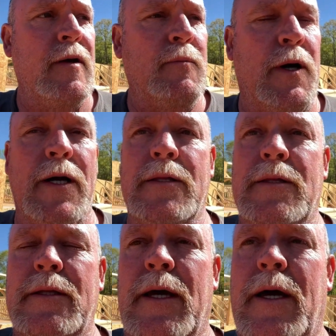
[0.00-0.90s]
but
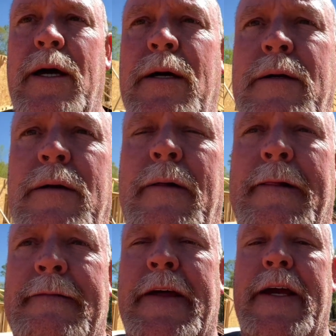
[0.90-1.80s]
uh,
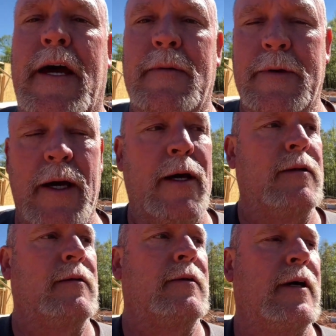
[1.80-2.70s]
they got them cut.
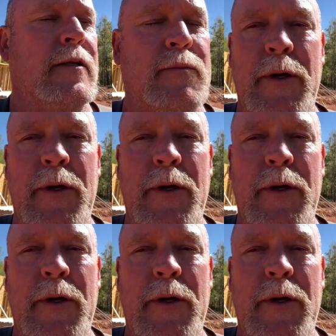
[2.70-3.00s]
They got the